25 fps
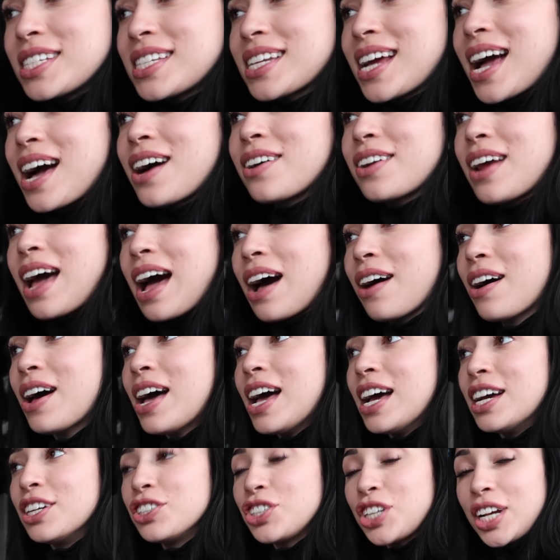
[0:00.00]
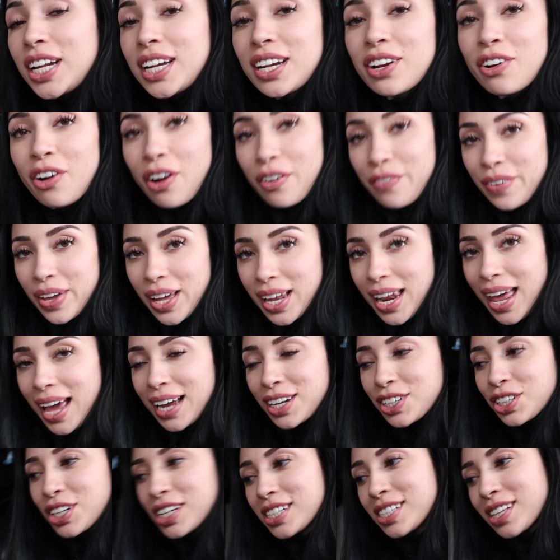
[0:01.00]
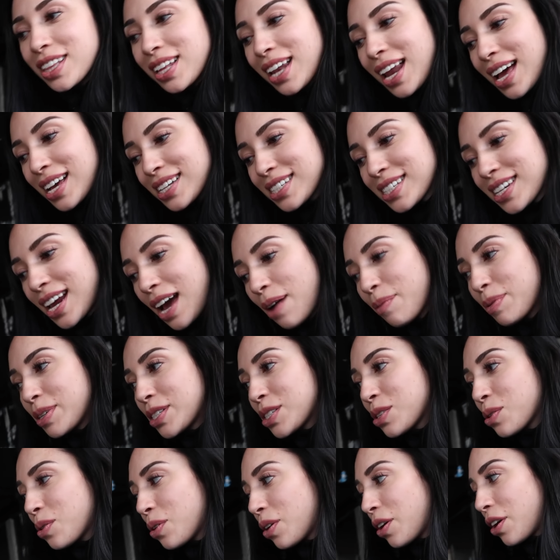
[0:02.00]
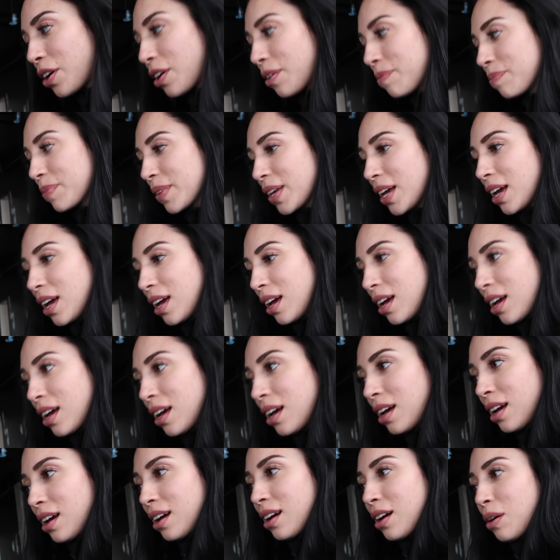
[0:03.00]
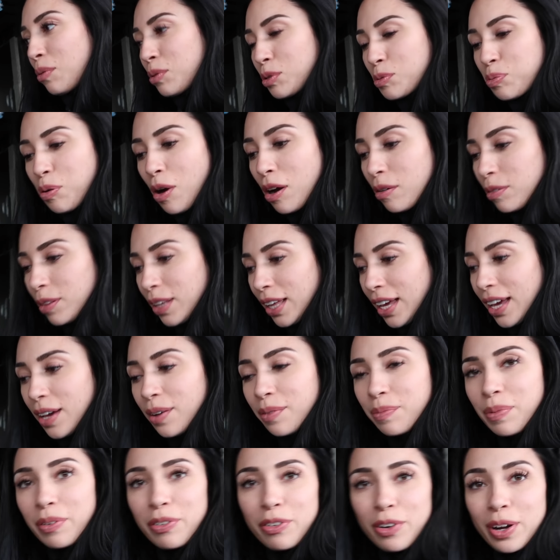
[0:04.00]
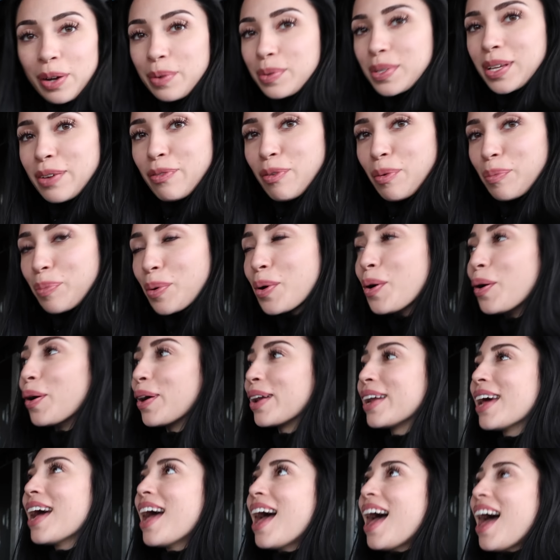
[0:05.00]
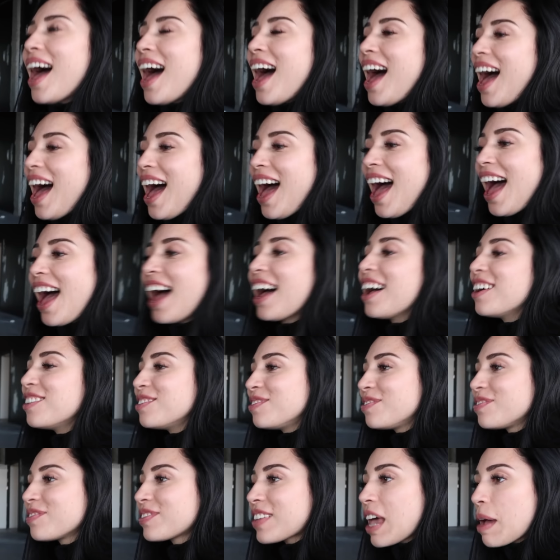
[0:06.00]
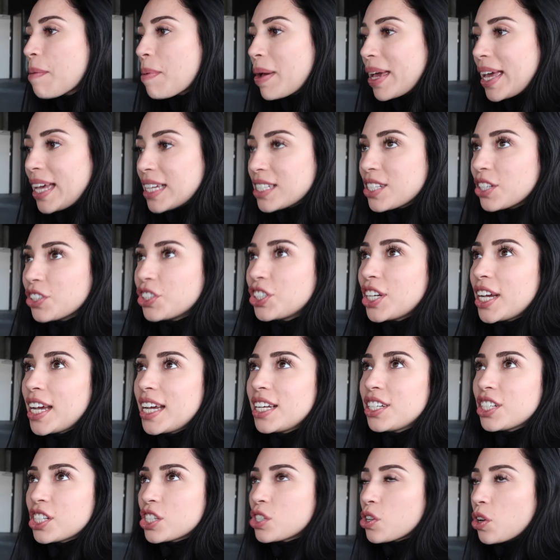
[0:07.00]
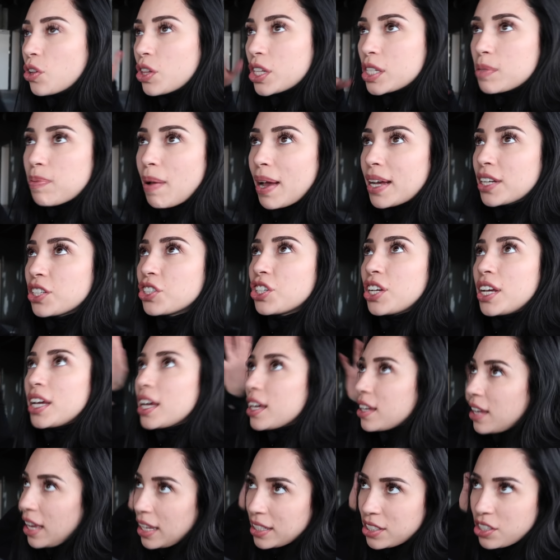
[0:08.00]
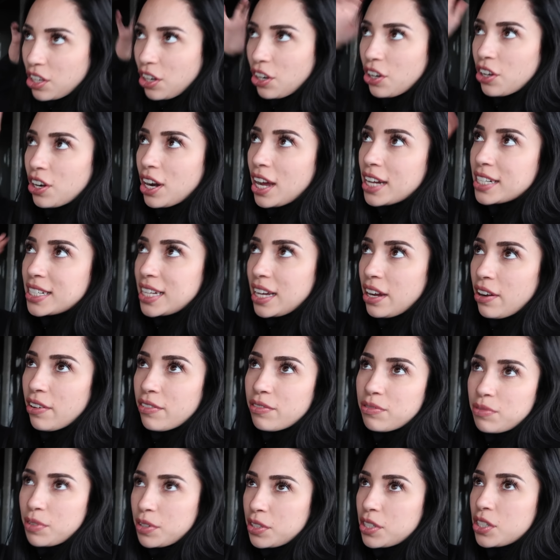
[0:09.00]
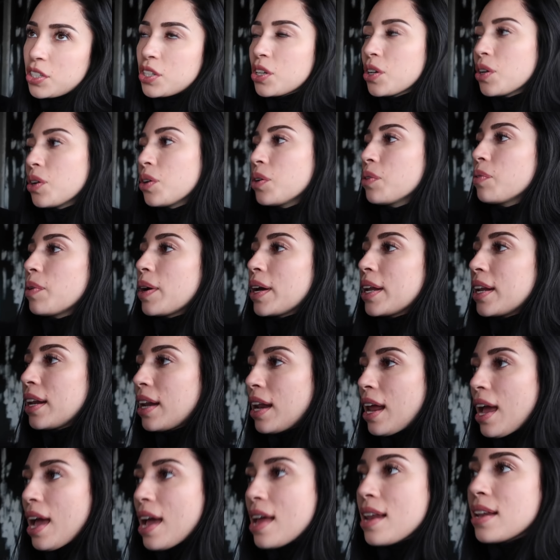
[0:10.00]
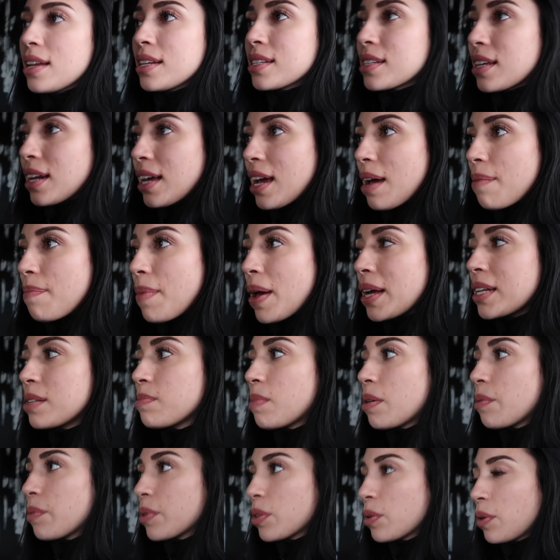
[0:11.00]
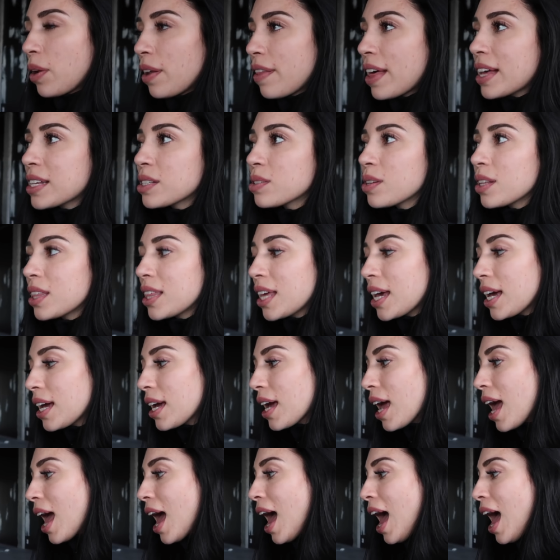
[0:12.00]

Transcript: styled our gender reveal actually, so the last time we saw her was probably before he was even born. Um, but yeah, so she just saw the space. She has got a good idea of what to do and, and is gonna come back to me with all of that sort of thing.